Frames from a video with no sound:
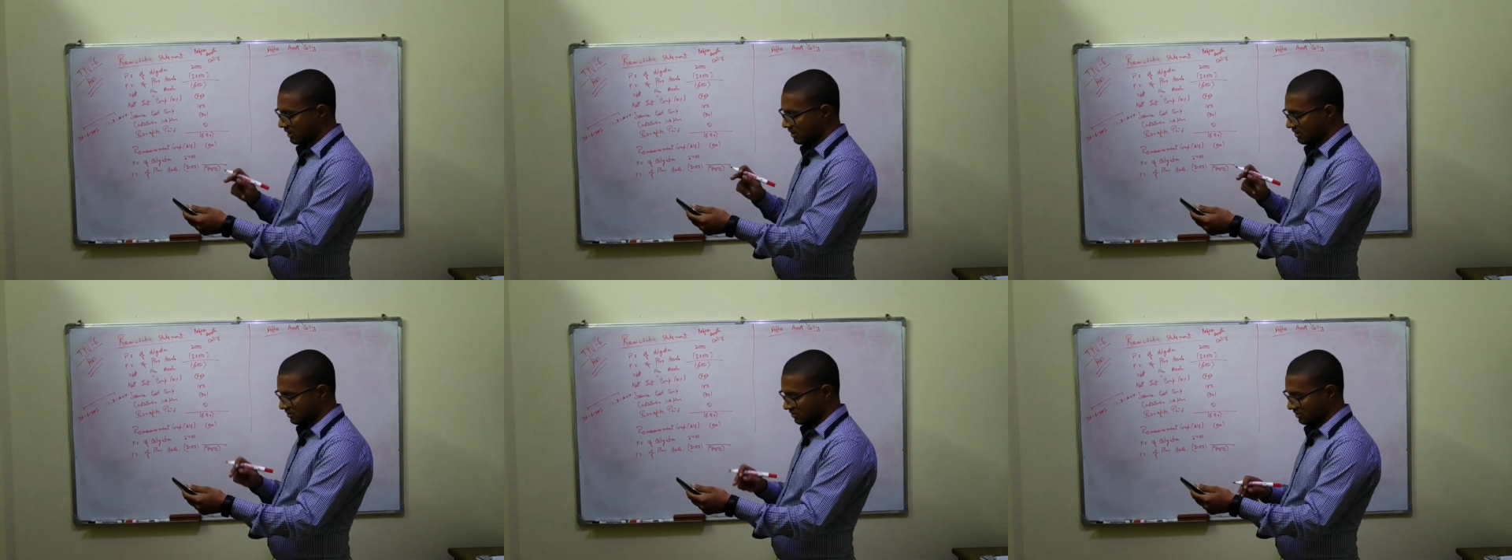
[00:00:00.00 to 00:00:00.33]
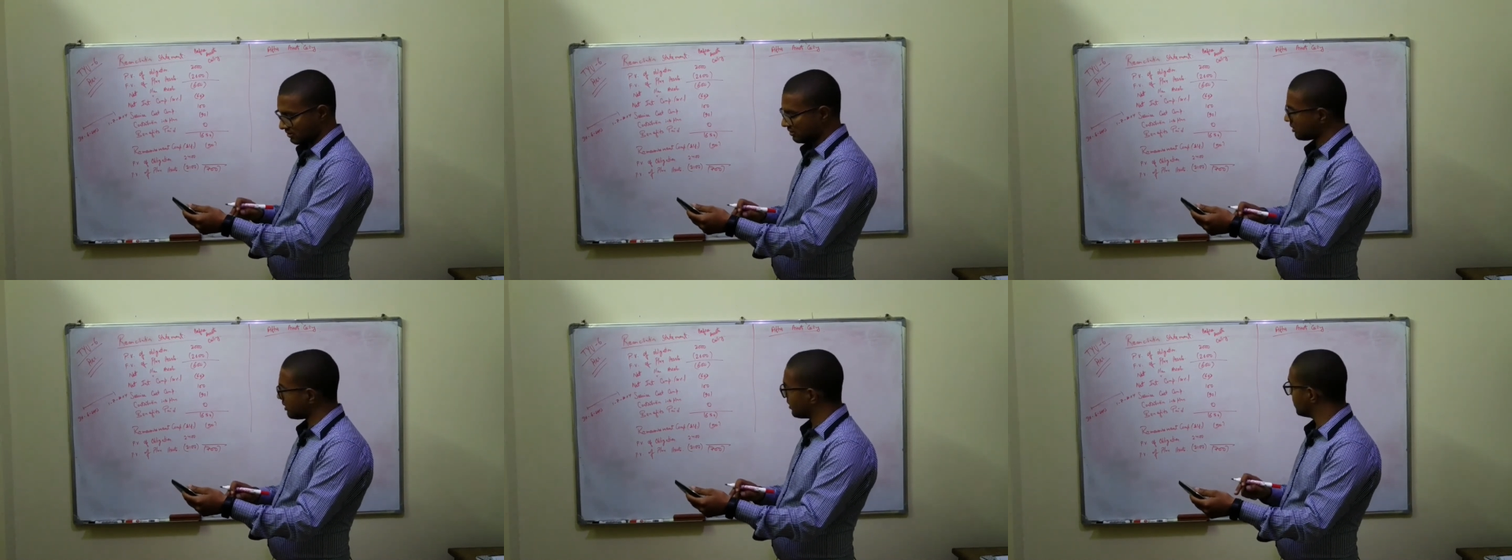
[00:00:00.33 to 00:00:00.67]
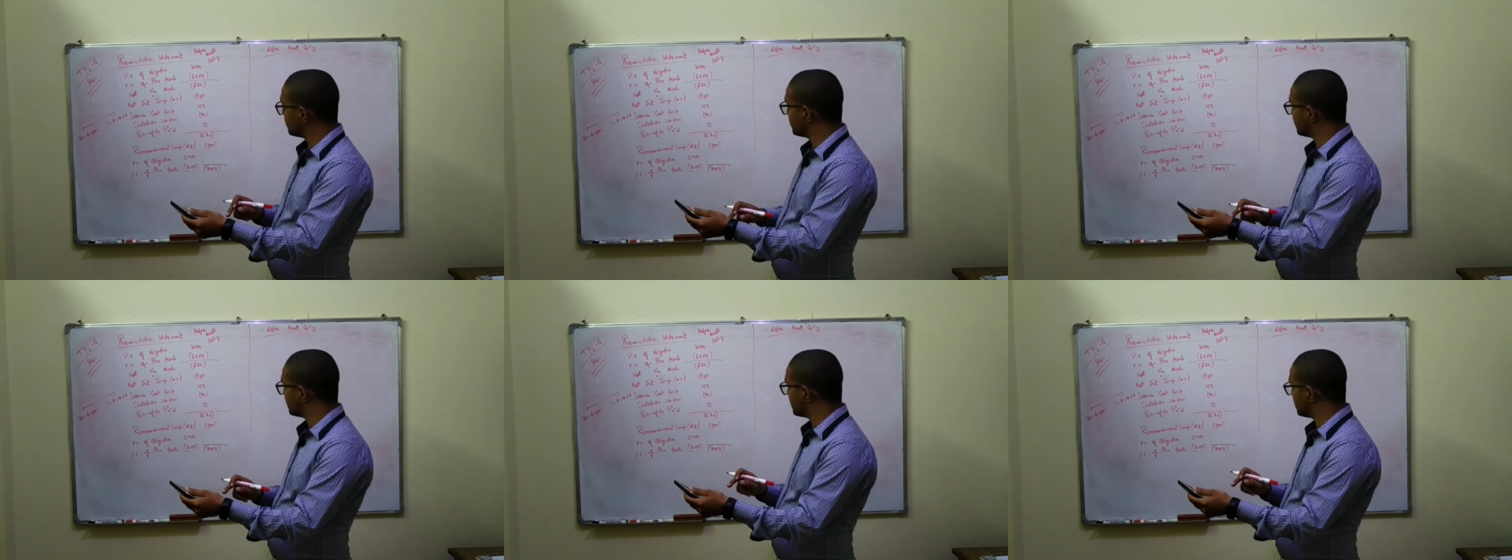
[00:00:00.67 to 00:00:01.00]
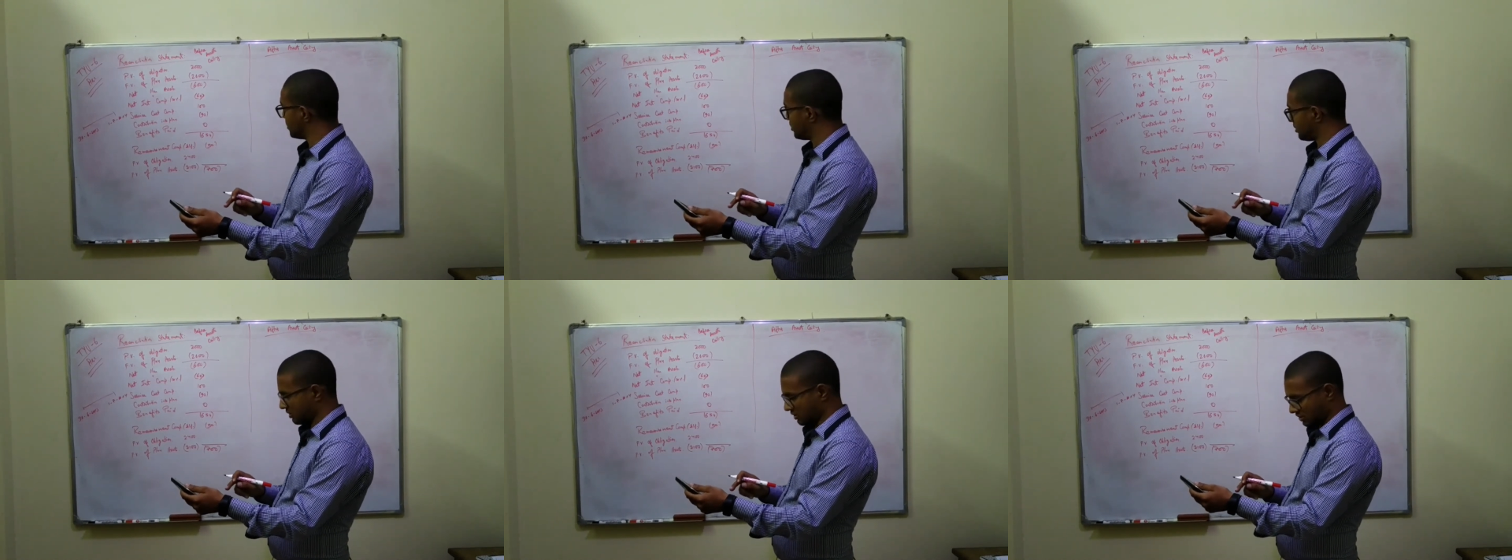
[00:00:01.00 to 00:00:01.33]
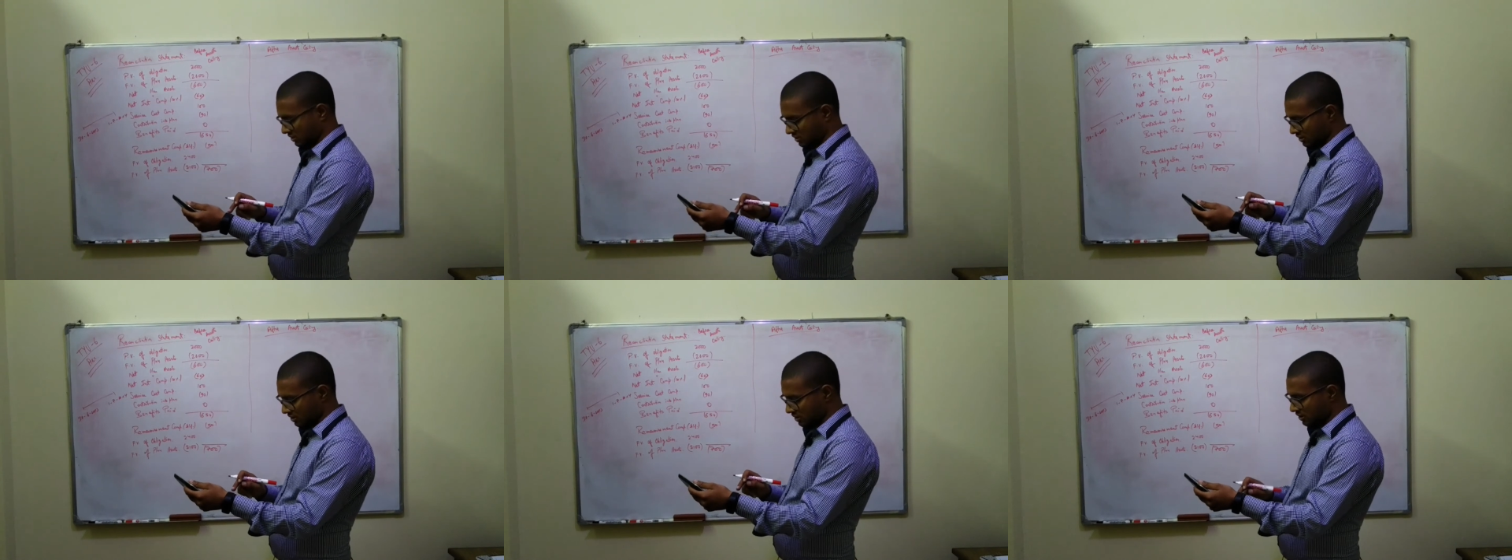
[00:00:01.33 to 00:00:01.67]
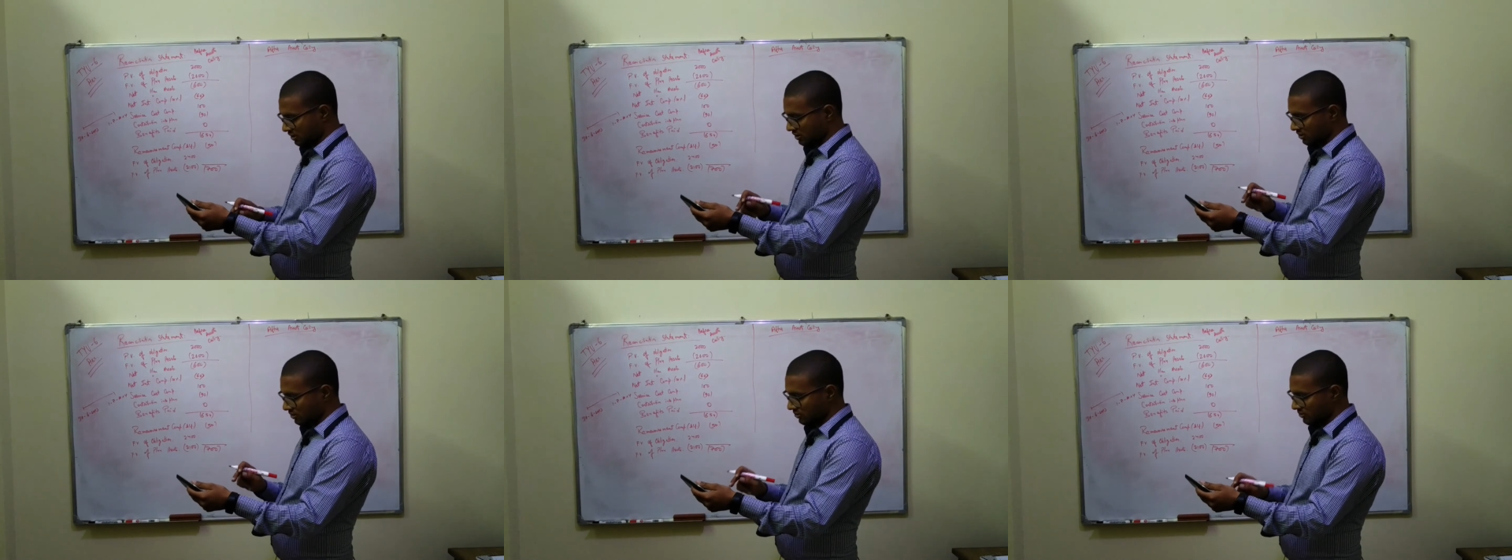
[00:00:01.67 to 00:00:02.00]
90 minus
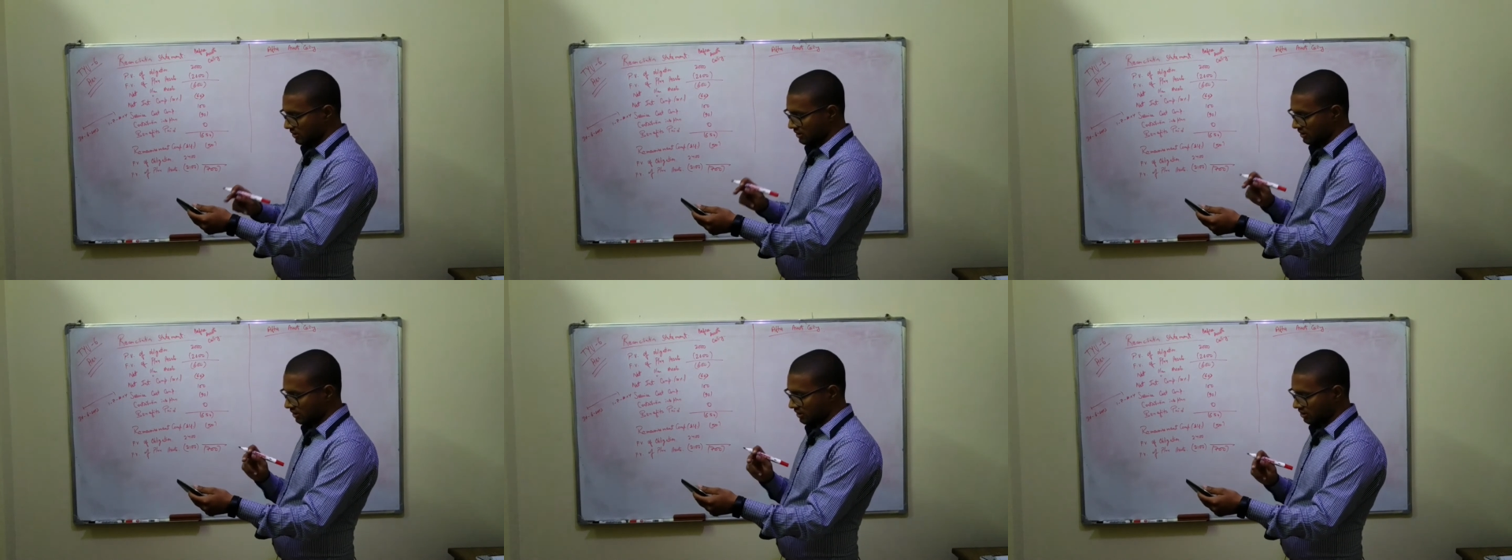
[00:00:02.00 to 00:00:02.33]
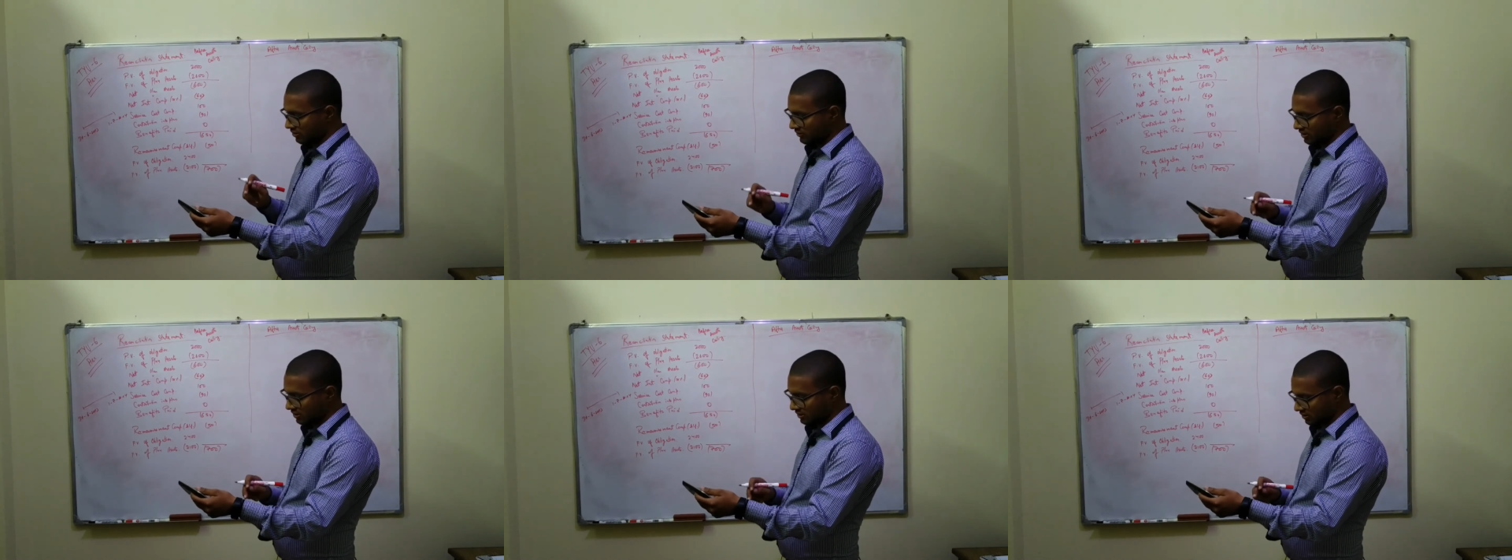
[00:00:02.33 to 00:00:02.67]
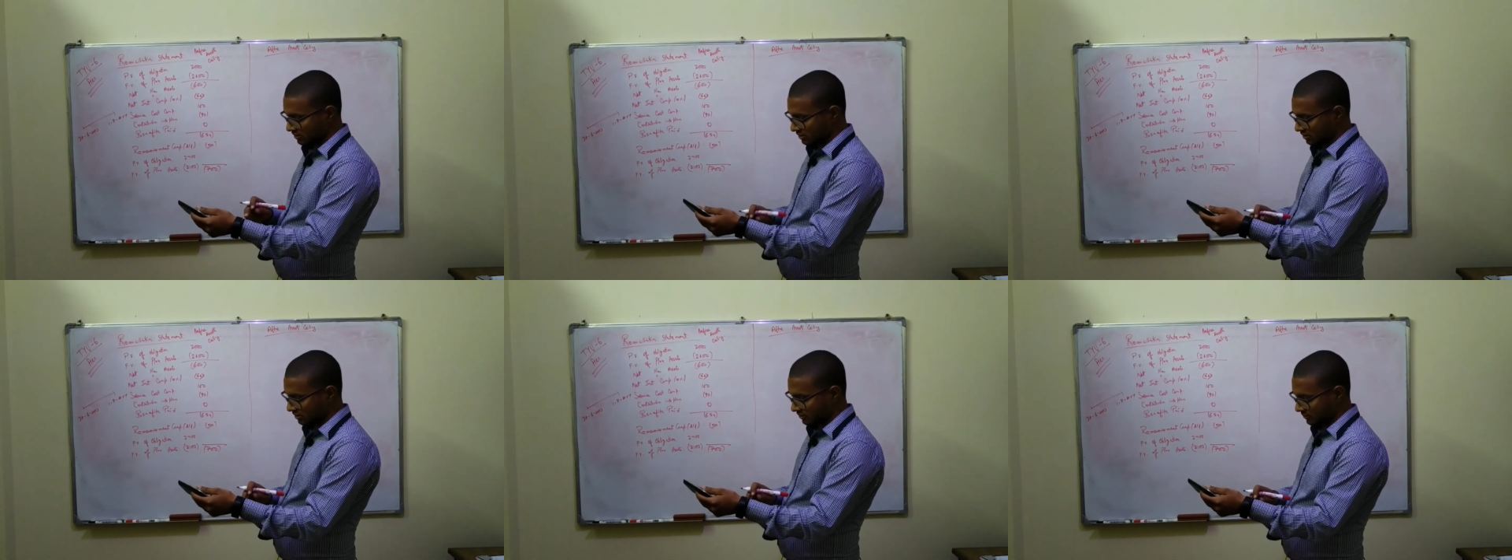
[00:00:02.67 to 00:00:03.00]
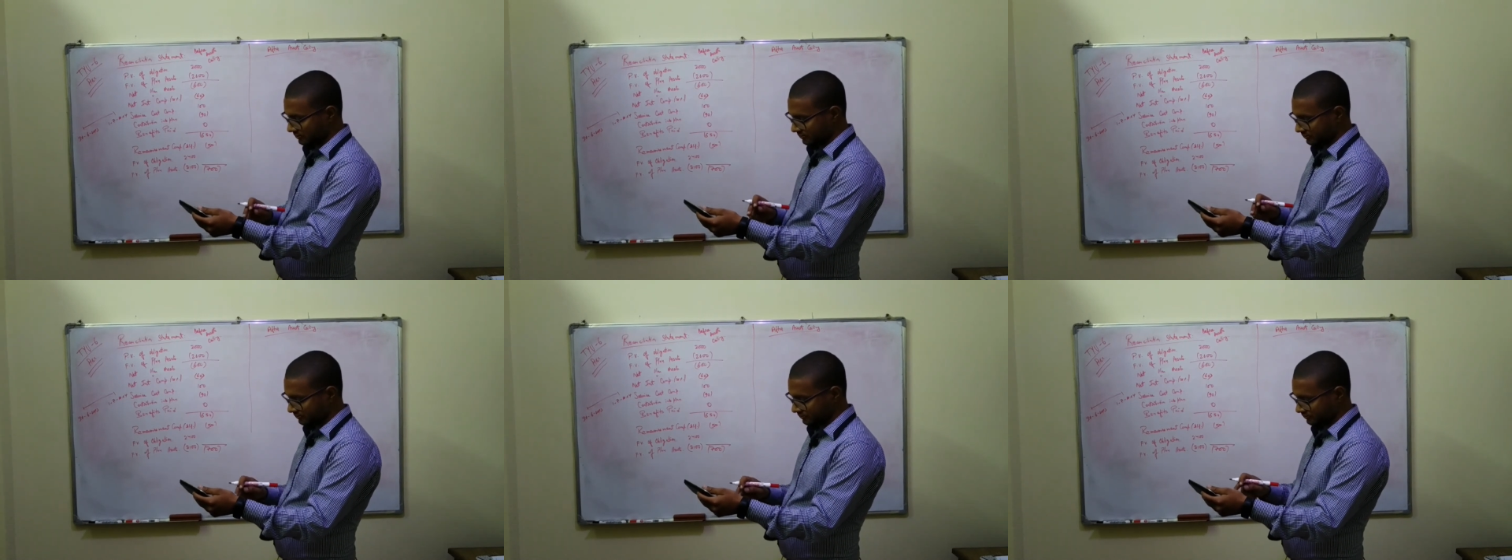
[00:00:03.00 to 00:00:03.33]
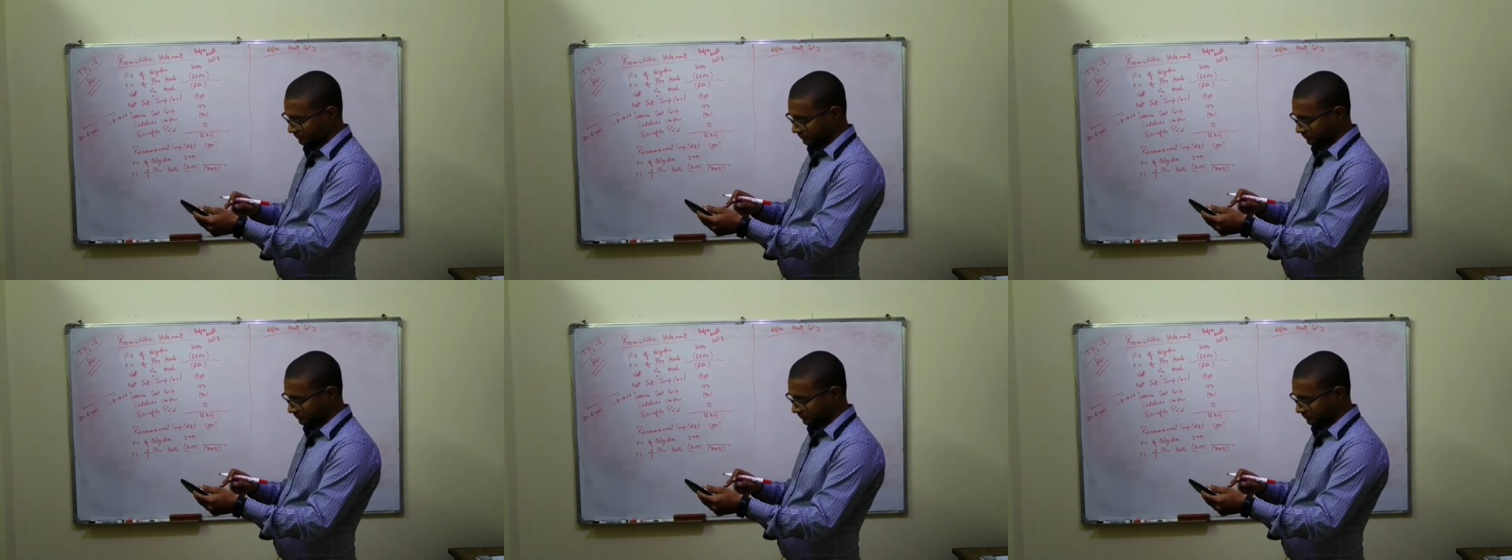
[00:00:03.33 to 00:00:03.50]
100 will give